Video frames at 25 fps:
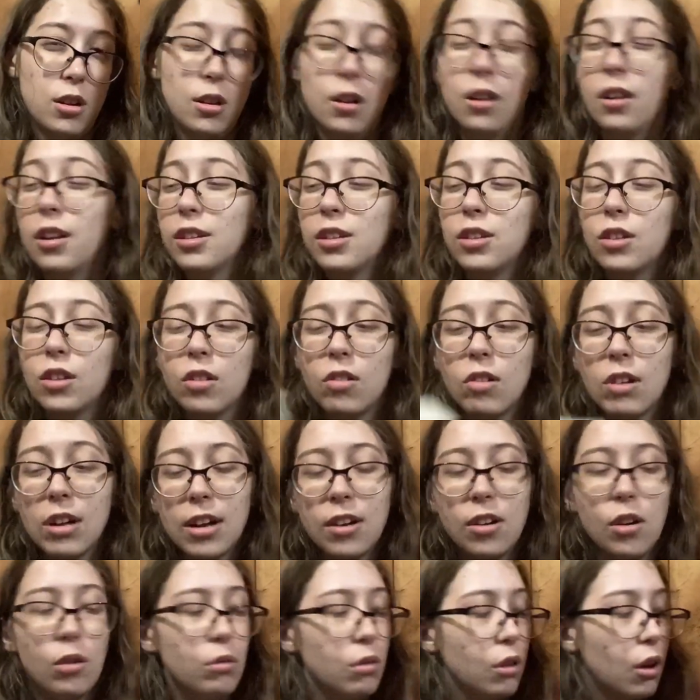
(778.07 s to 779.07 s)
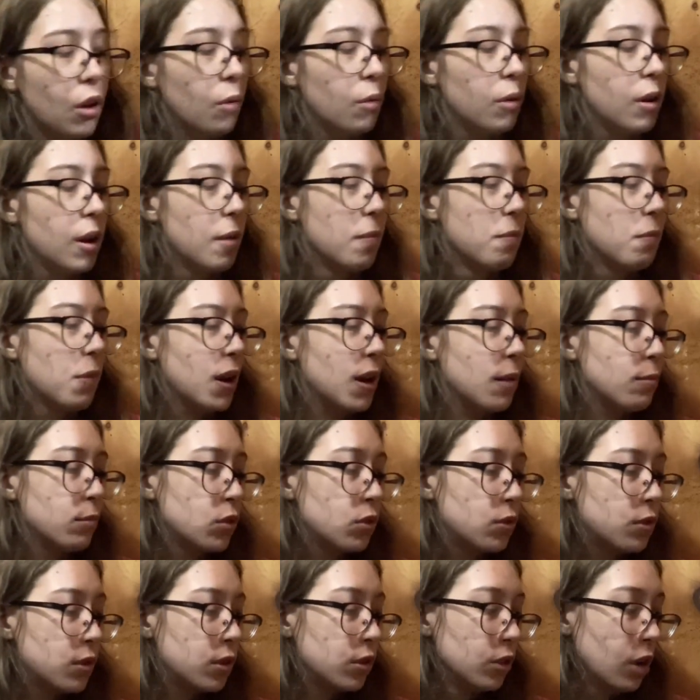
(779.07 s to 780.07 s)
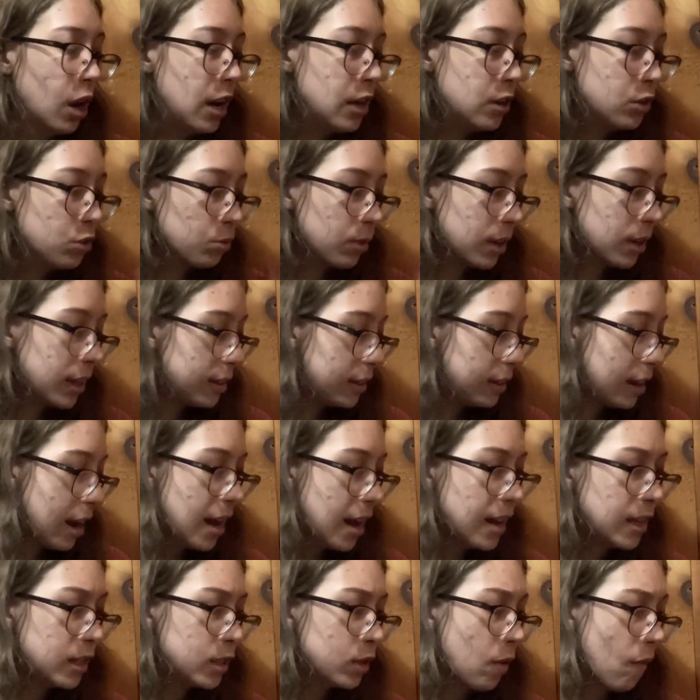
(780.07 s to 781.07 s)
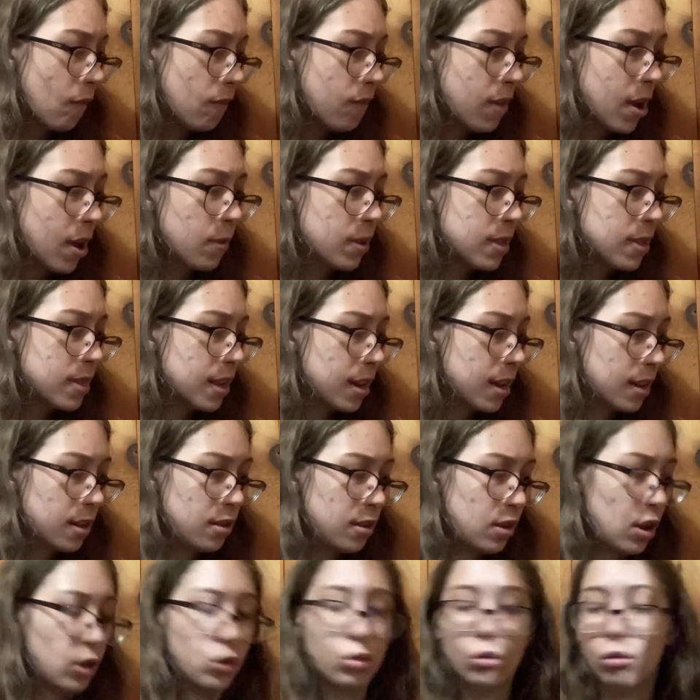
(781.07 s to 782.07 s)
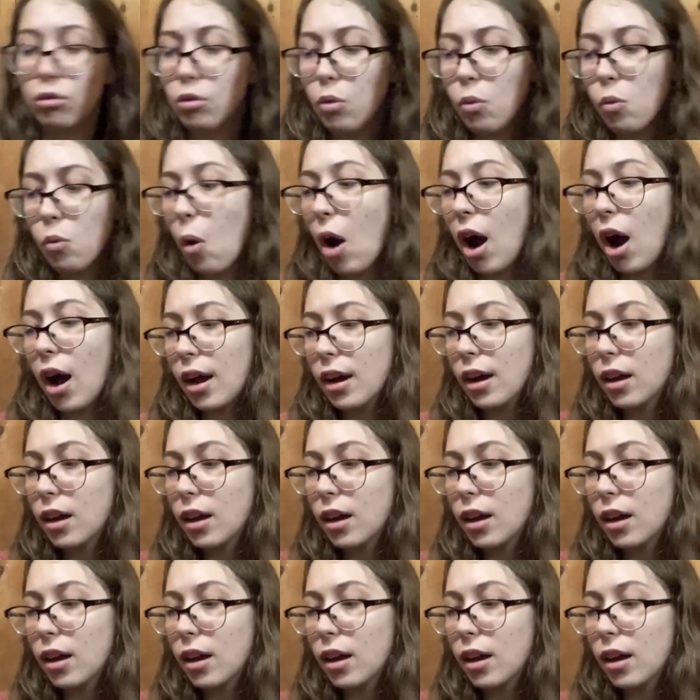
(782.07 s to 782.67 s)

Does it look like I know? No, but I'm intrigued, and it's very thick. I don't know why.